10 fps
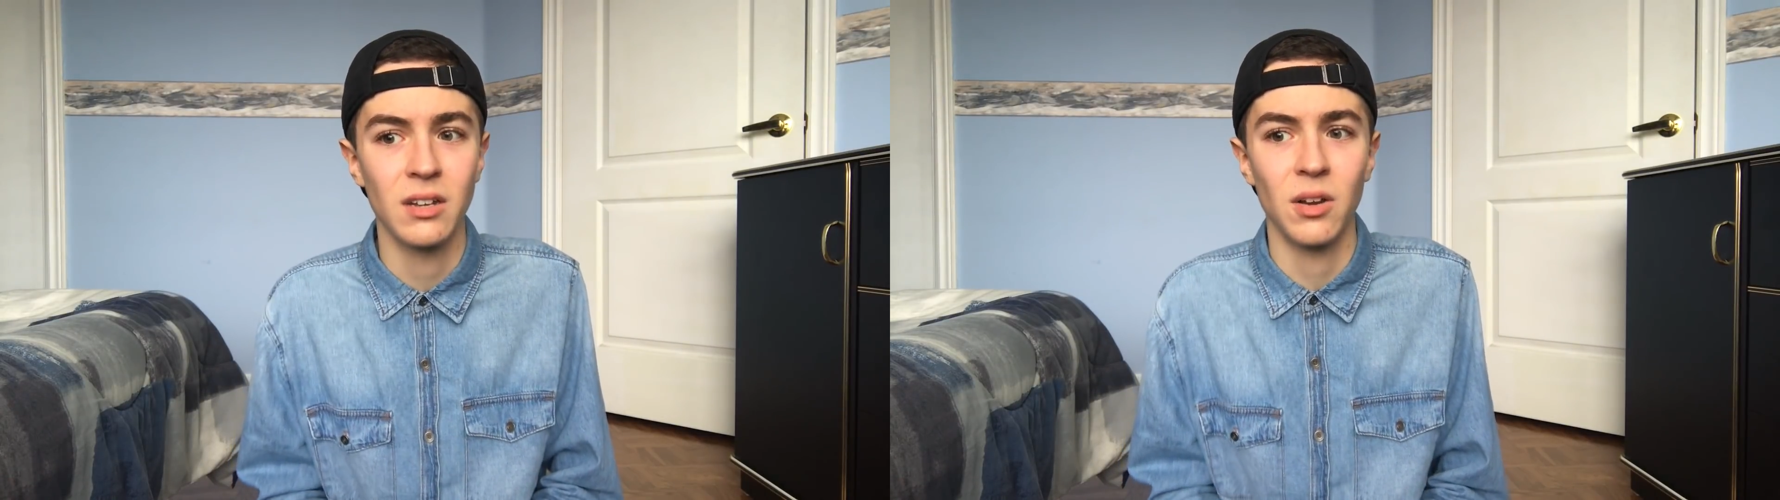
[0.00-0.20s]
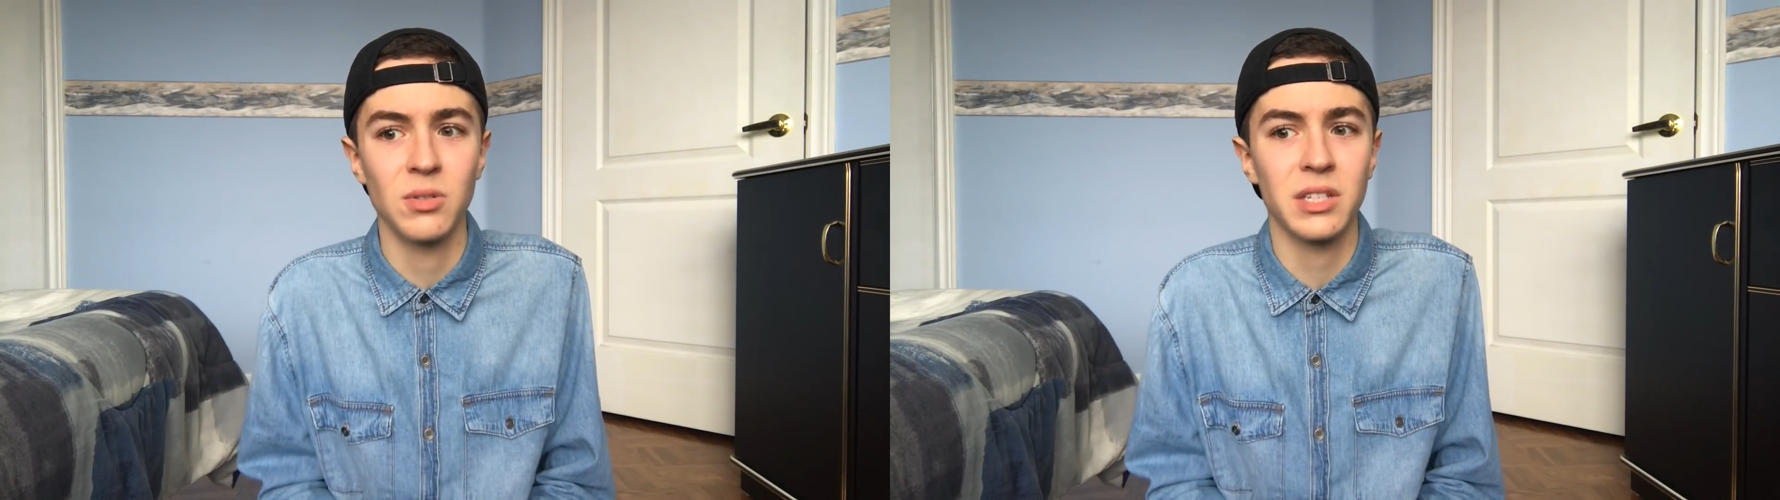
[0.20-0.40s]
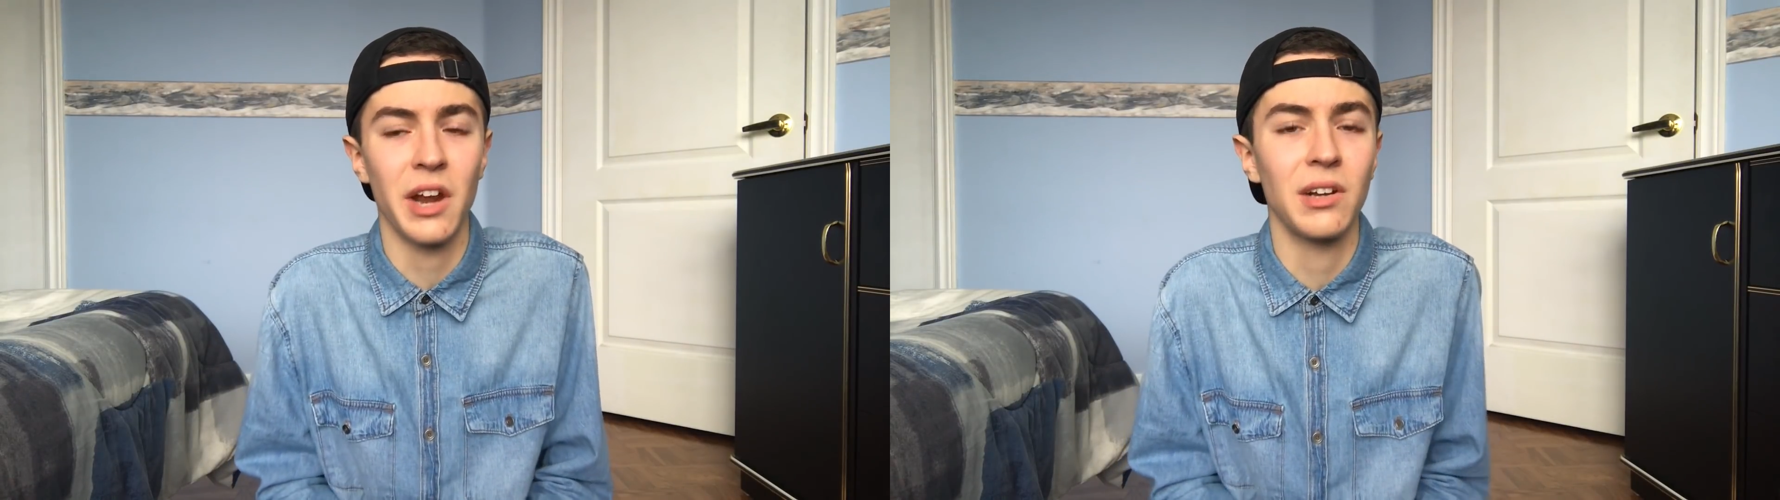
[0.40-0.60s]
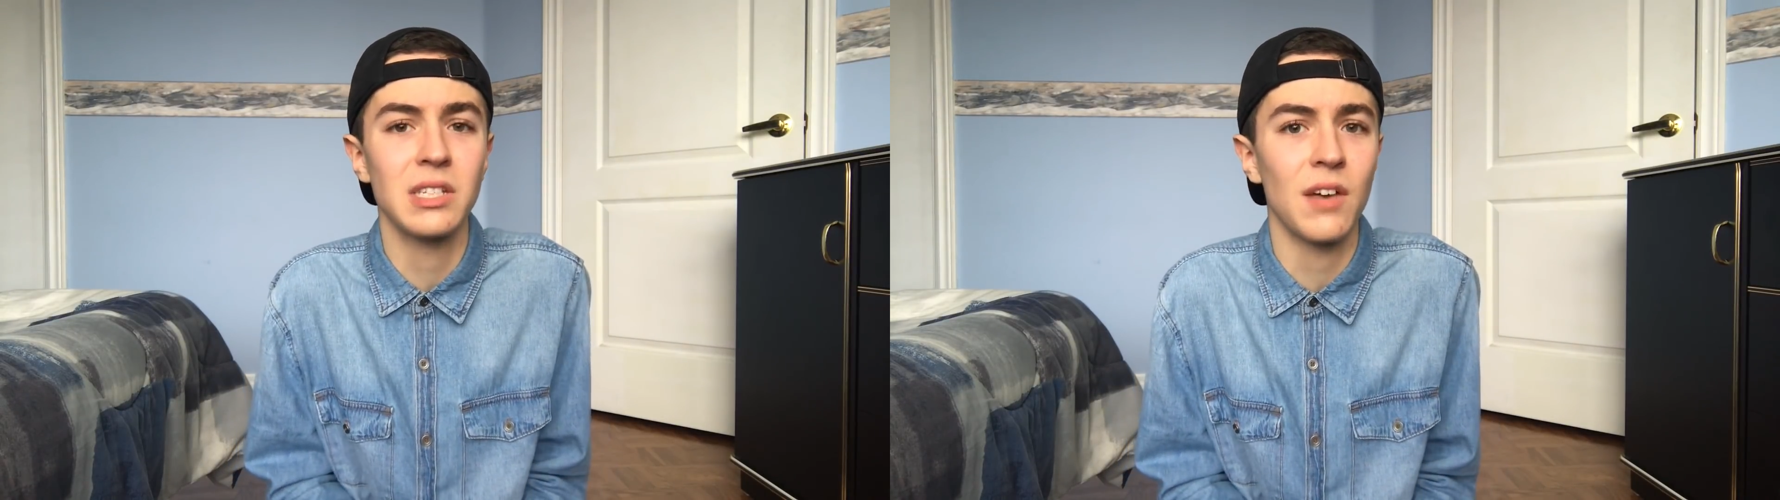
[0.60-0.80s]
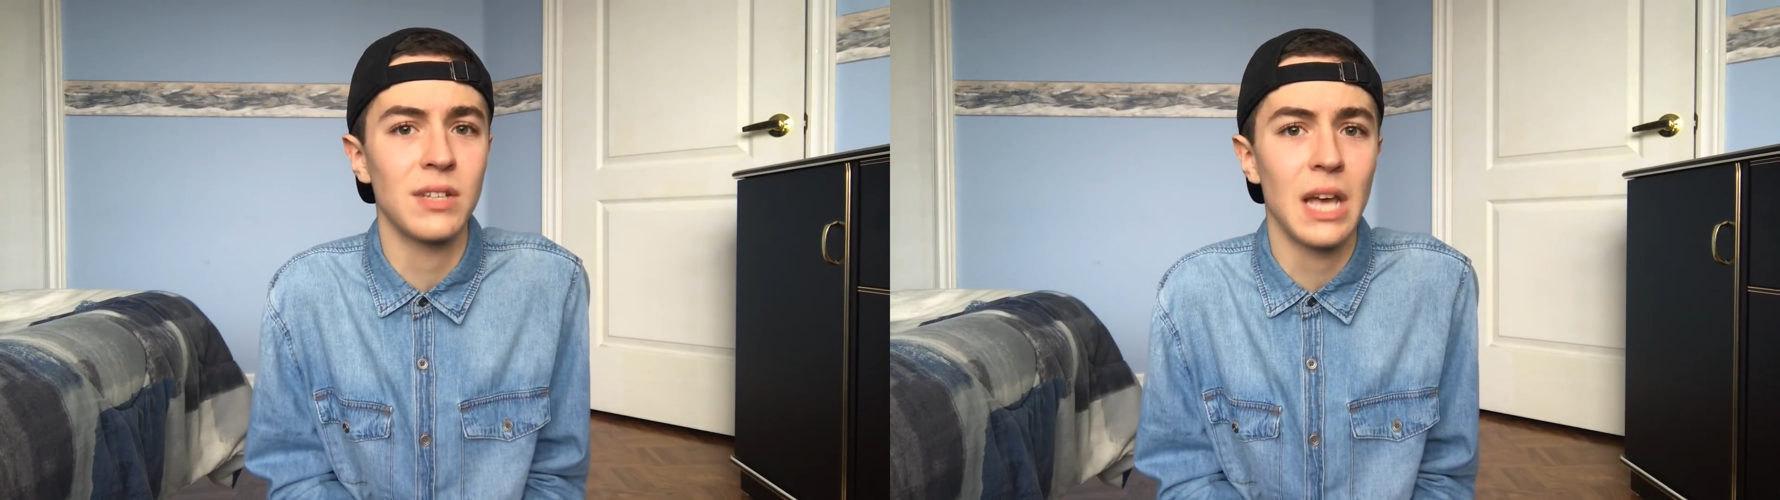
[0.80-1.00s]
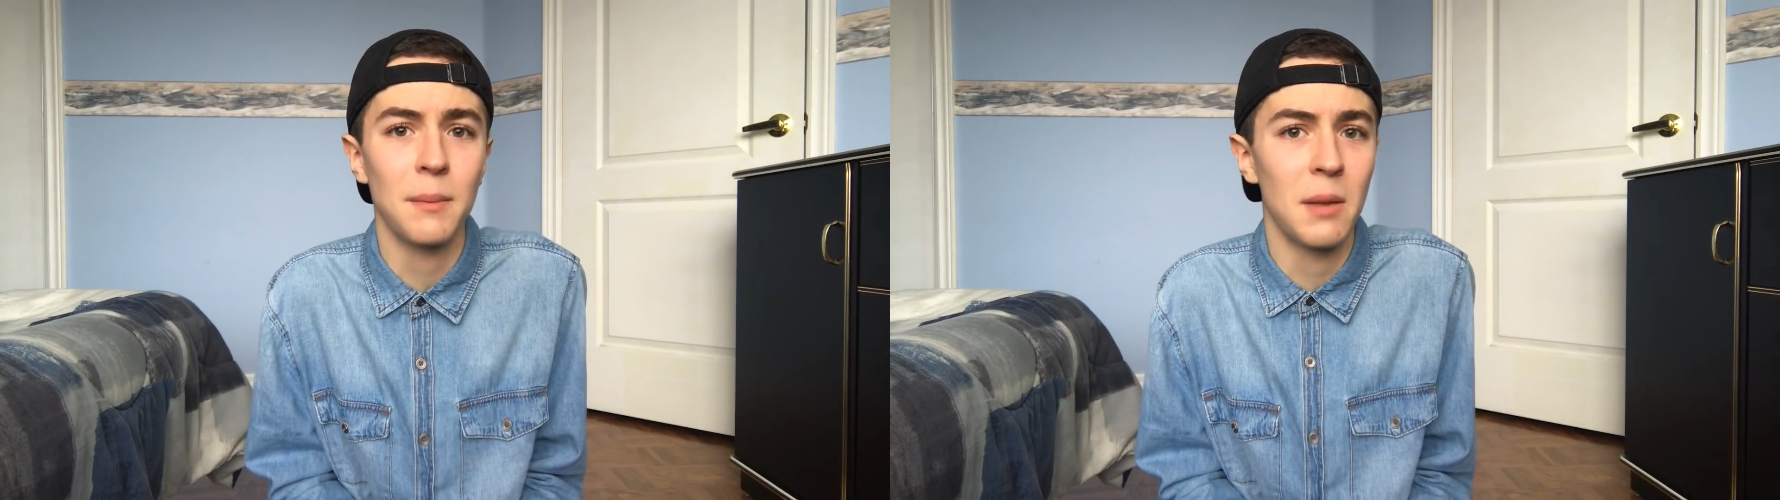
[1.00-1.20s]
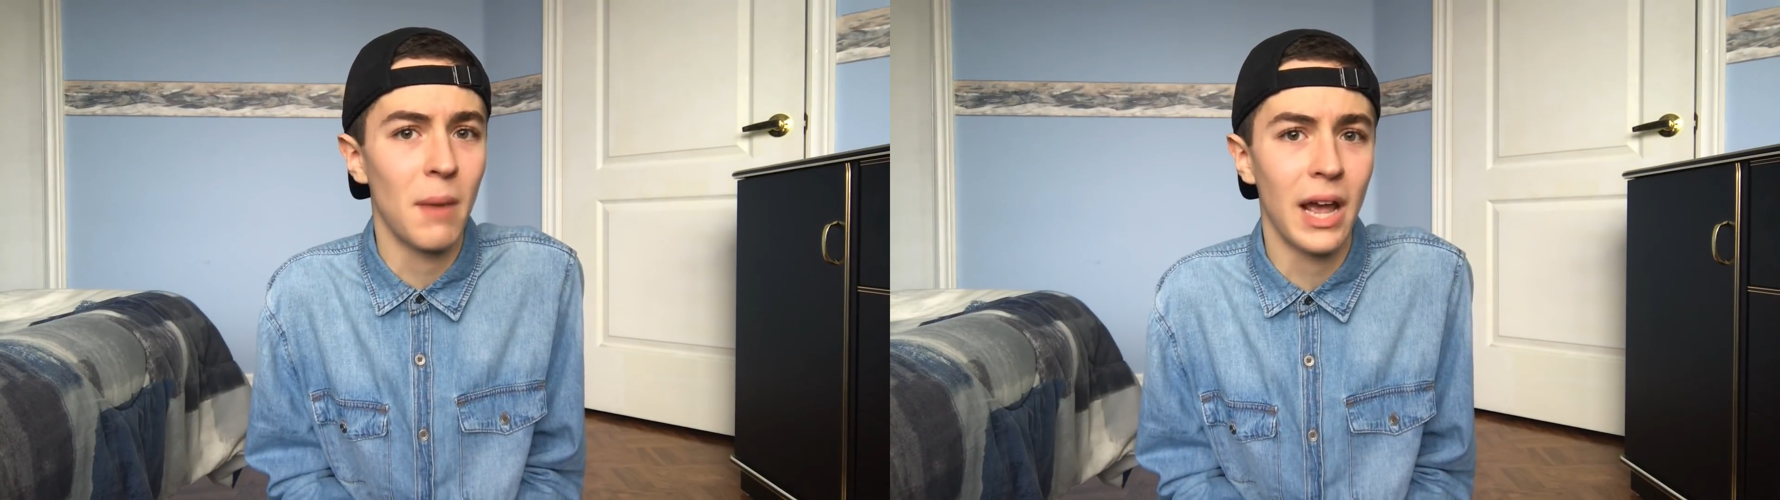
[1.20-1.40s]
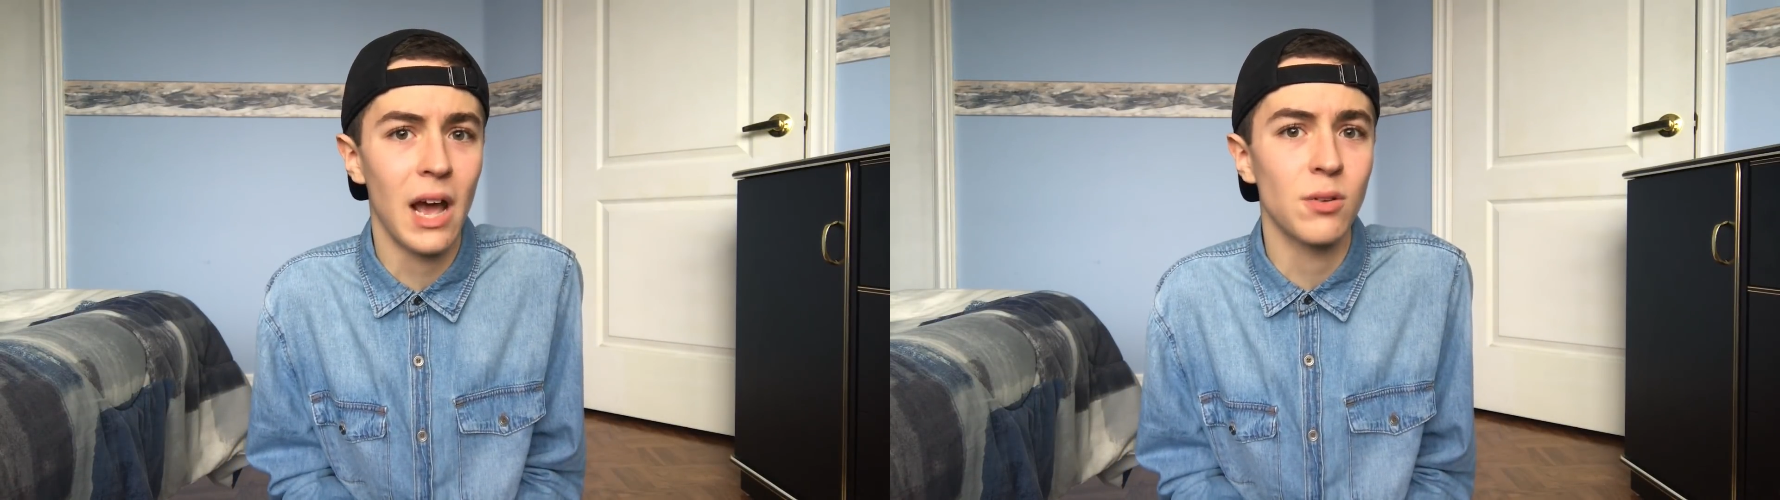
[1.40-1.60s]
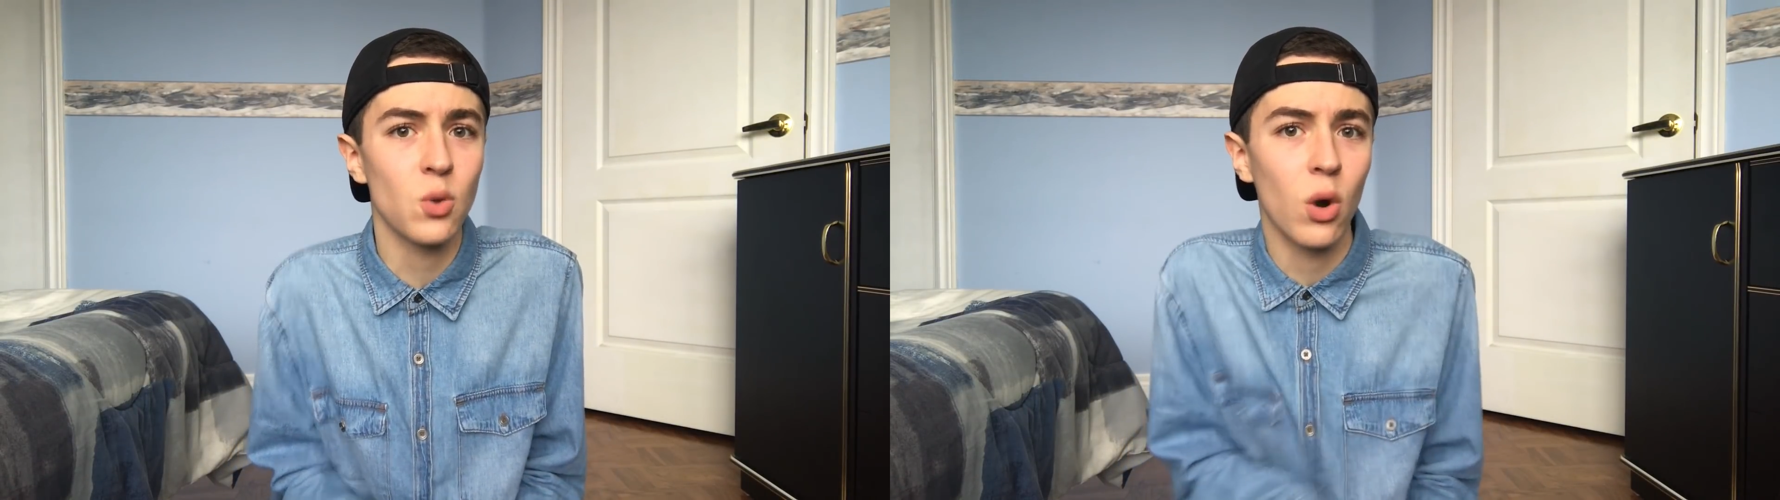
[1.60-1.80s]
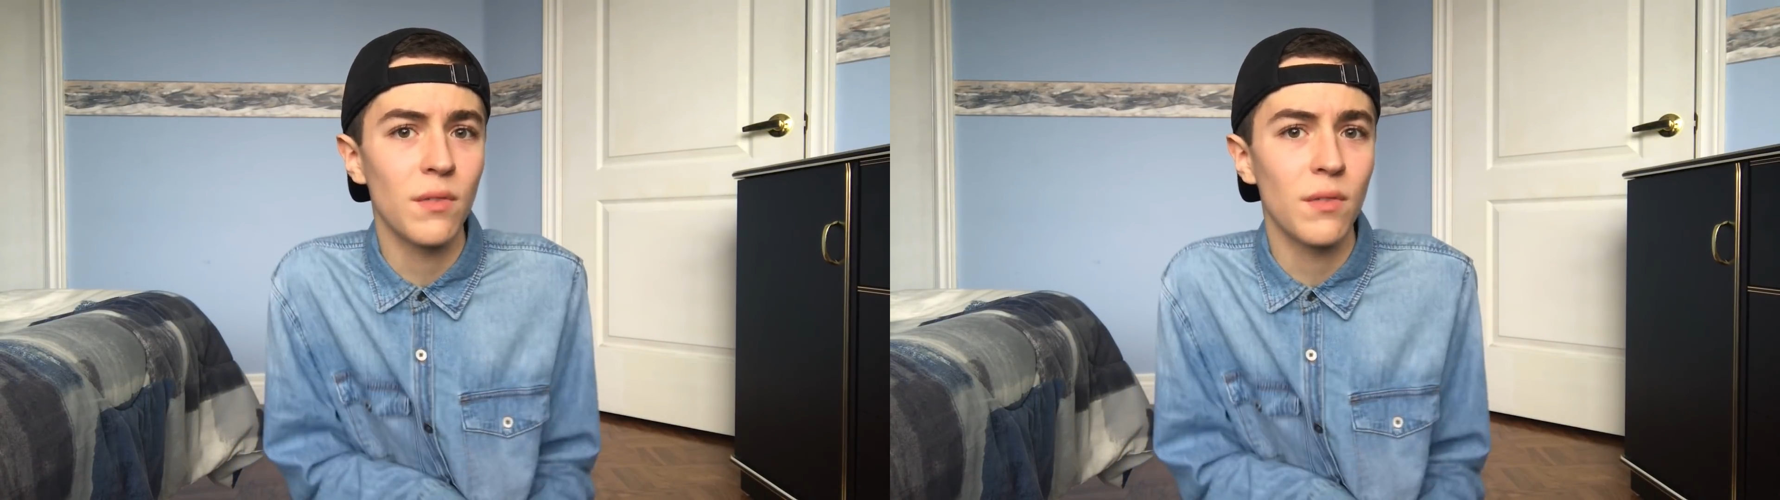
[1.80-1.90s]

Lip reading: No scary stuff has happened in my house or